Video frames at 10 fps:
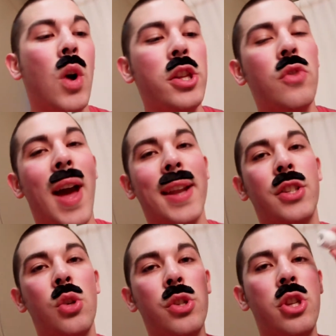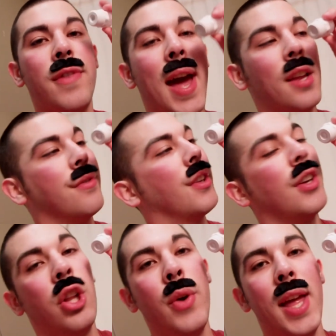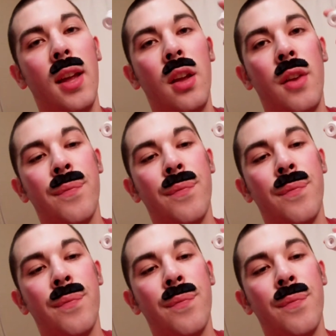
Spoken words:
what you gotta do is you gotta glue it,